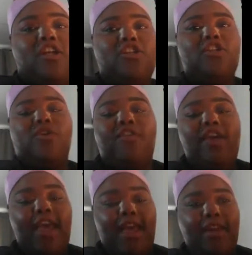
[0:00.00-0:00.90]
so
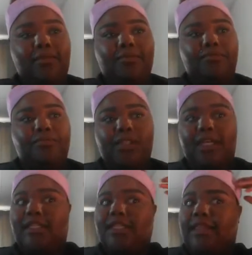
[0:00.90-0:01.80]
then I
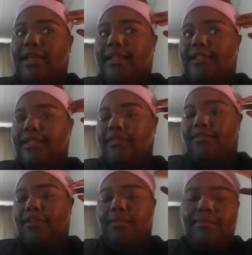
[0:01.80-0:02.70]
just let that sit
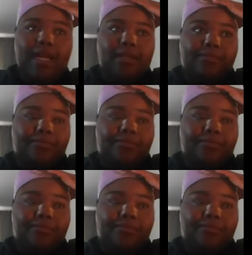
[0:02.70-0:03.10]
for a minute.